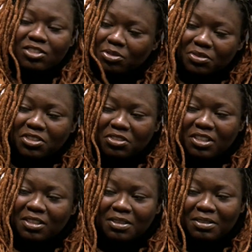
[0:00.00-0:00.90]
you for
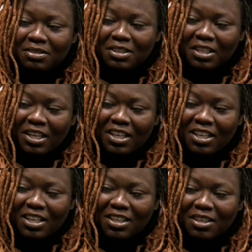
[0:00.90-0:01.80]
joining us tonight,
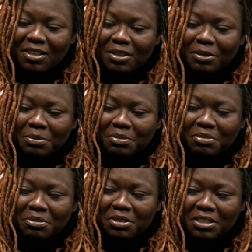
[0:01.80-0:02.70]

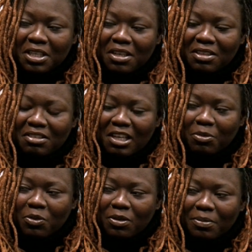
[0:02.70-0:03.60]
sharing the table
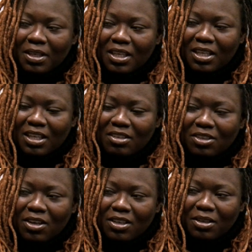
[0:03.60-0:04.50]
with me and
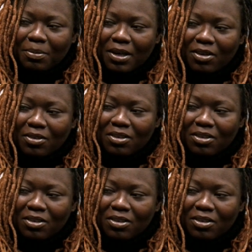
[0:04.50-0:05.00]
talking about